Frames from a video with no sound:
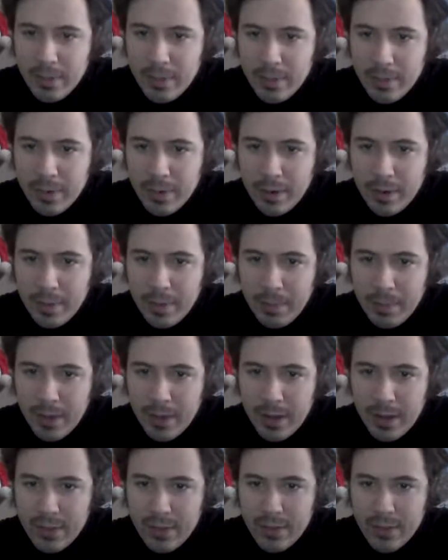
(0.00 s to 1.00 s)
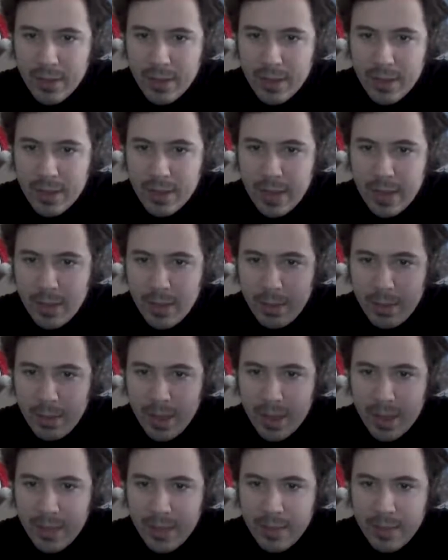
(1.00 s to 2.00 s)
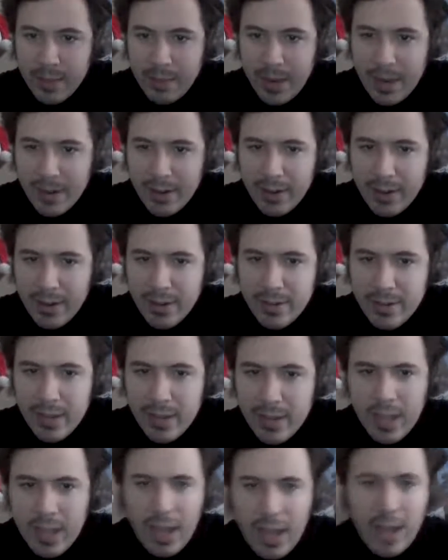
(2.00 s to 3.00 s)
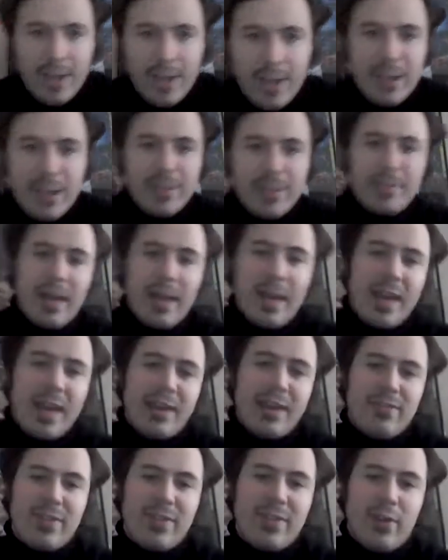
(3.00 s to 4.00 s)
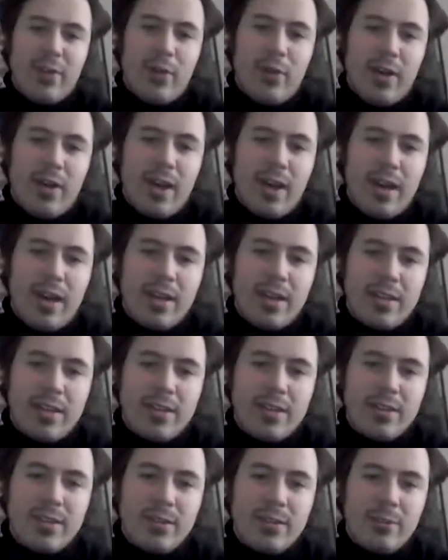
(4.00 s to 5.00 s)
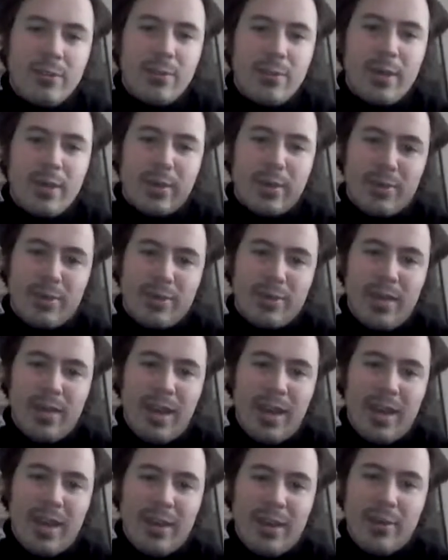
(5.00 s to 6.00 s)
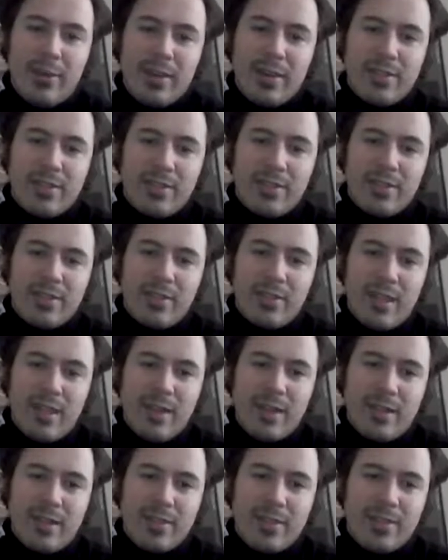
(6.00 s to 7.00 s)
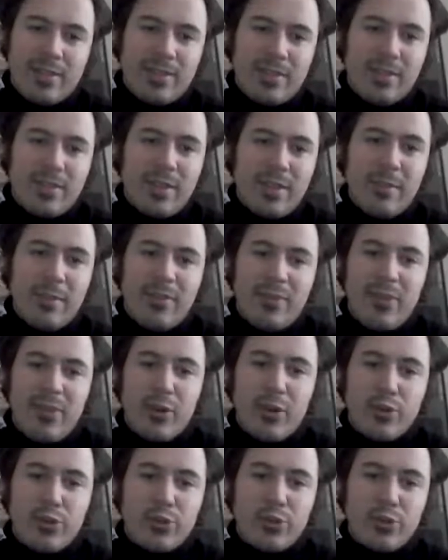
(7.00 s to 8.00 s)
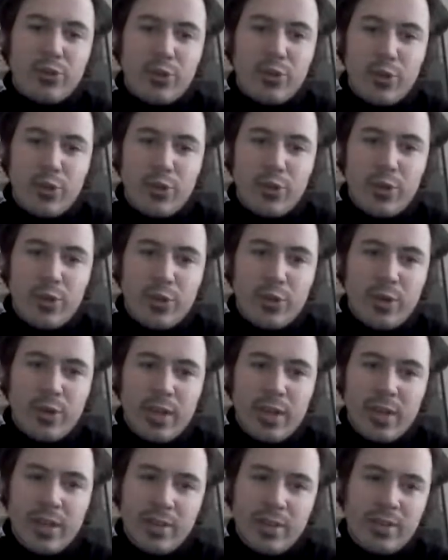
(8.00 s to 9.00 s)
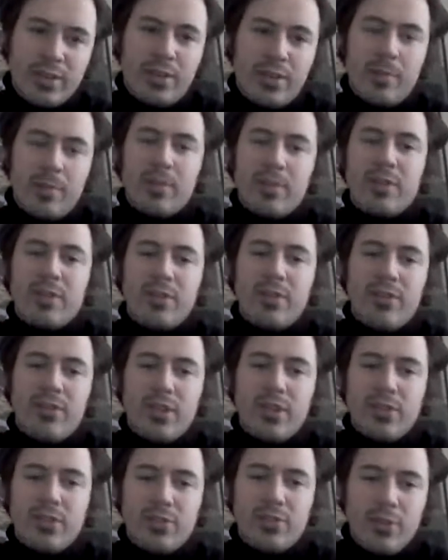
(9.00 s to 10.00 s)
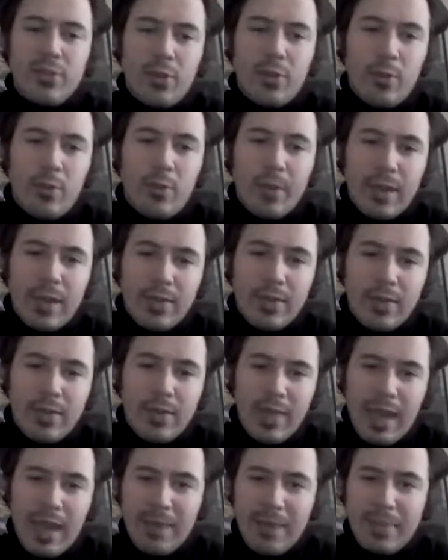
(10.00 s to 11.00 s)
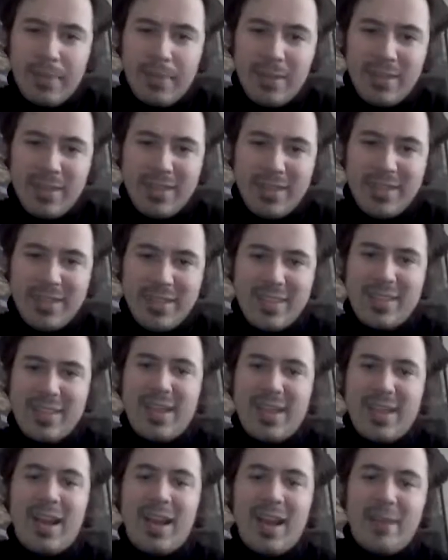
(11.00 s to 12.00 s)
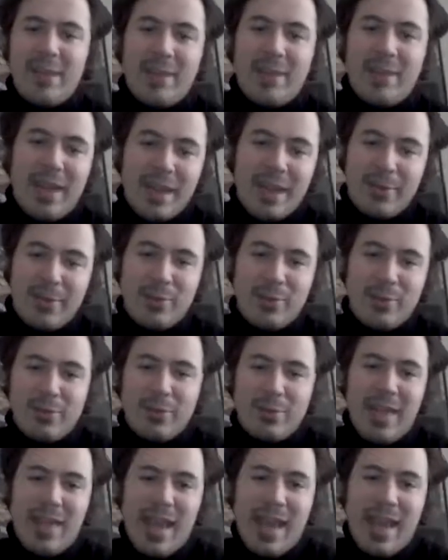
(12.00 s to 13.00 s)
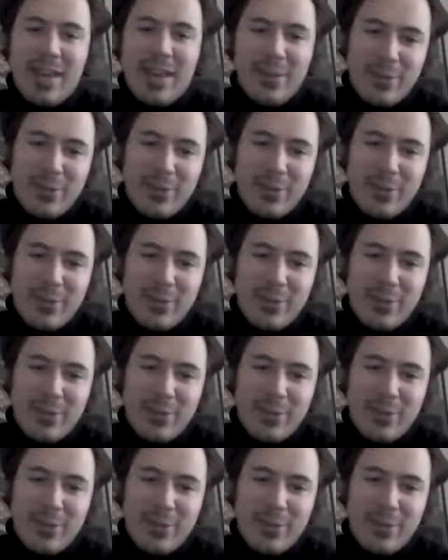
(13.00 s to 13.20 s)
put above the cowboy hat in the background? It's my fedora with, and I always, it's December 1st through December 31st for the whole month. I put my Christmas hat